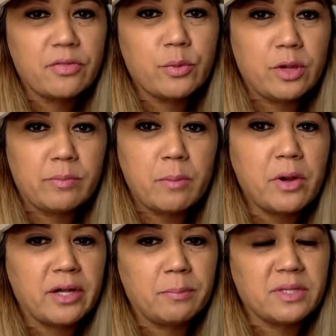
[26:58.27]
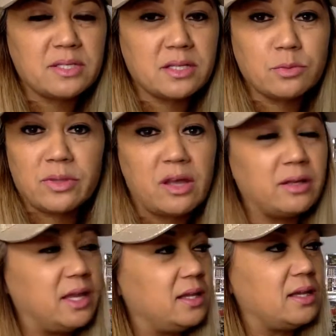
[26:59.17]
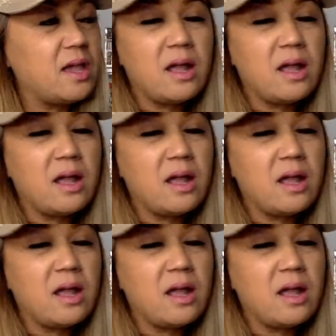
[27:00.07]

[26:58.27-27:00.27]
the Ring Bomb Party business without any